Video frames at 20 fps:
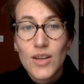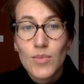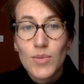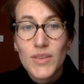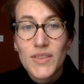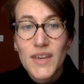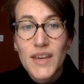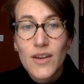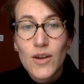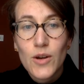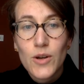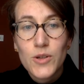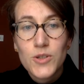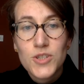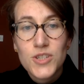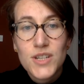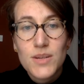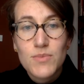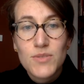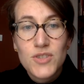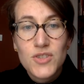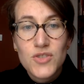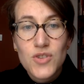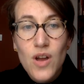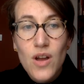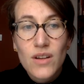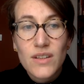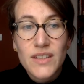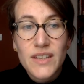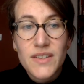But they urged him
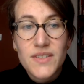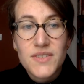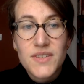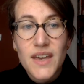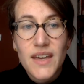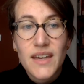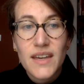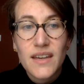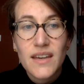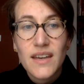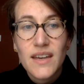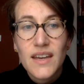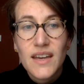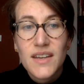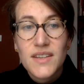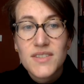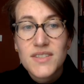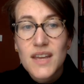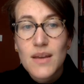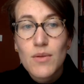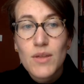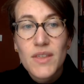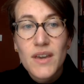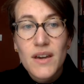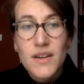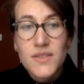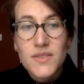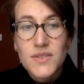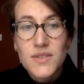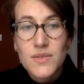strongly, saying, "Stay with
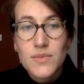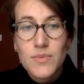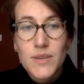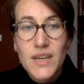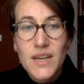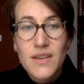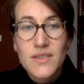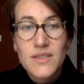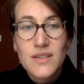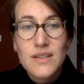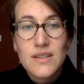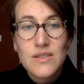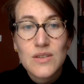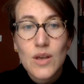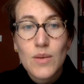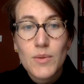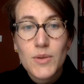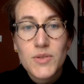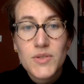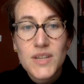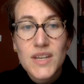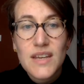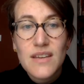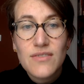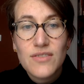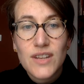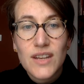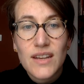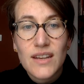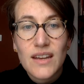us, because it is almost
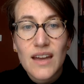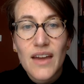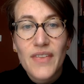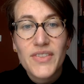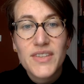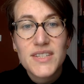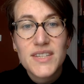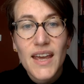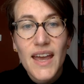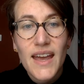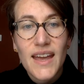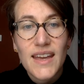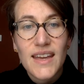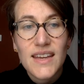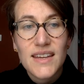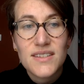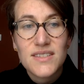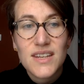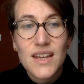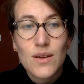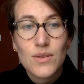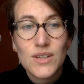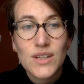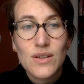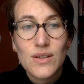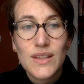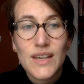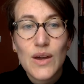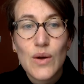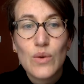evening, and the day is now
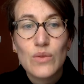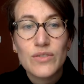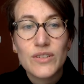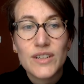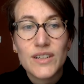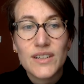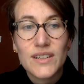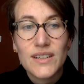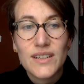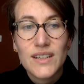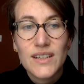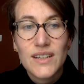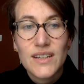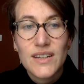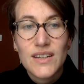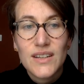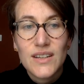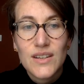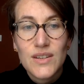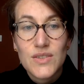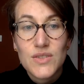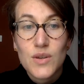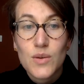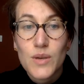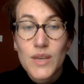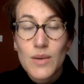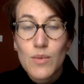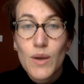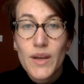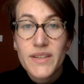nearly over." So
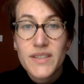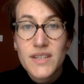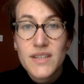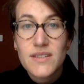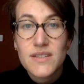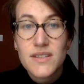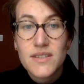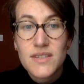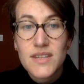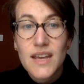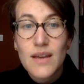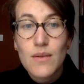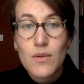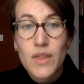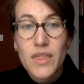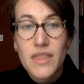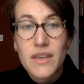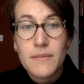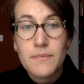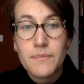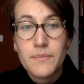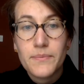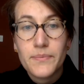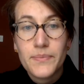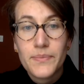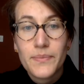he went in to stay with them.